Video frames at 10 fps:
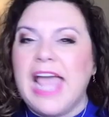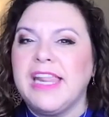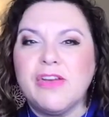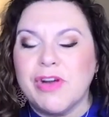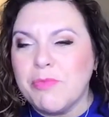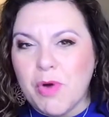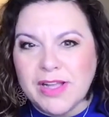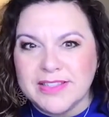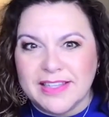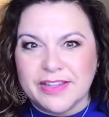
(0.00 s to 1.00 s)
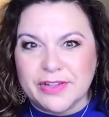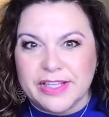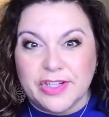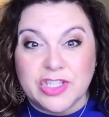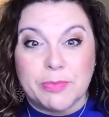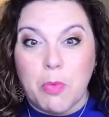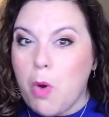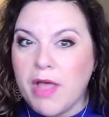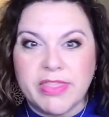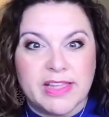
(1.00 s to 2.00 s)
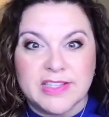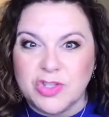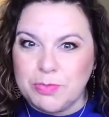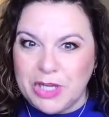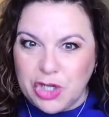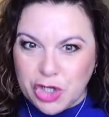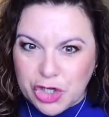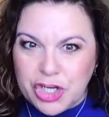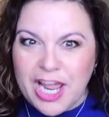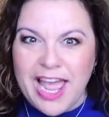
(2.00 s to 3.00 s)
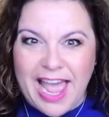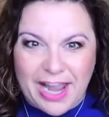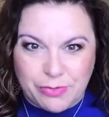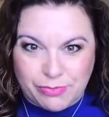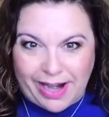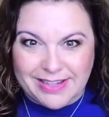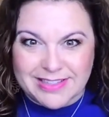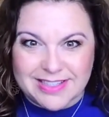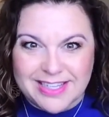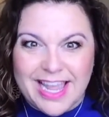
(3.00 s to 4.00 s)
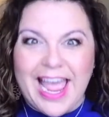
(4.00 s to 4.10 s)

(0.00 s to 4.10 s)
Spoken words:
Enneagram 1s in their leadership want things to be good and right.